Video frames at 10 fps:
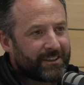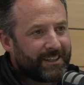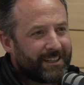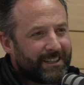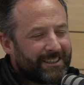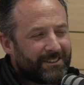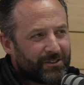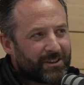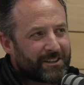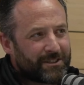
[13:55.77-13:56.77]
It
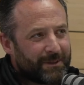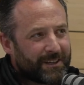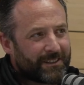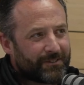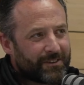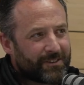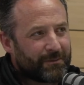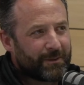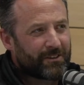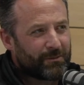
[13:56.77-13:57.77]
does actually make a difference.
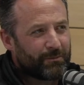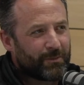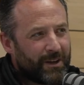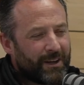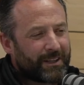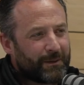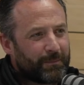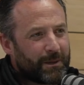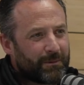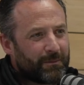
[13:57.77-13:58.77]
It makes him, I think
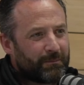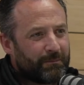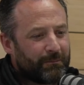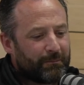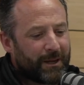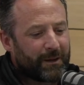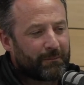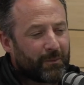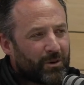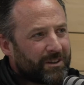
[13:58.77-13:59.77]
people pay
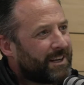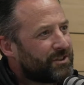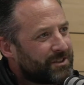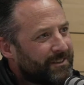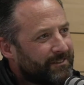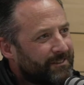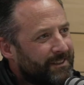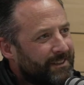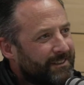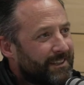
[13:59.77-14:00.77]
more attention
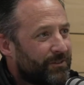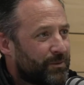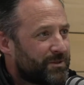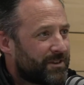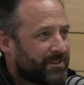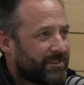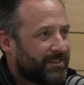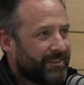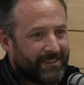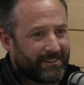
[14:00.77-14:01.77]
than if it was
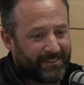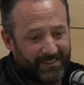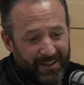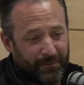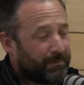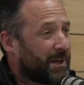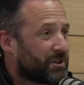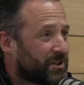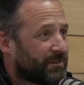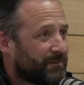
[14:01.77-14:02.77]
just a
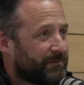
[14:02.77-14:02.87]
picture.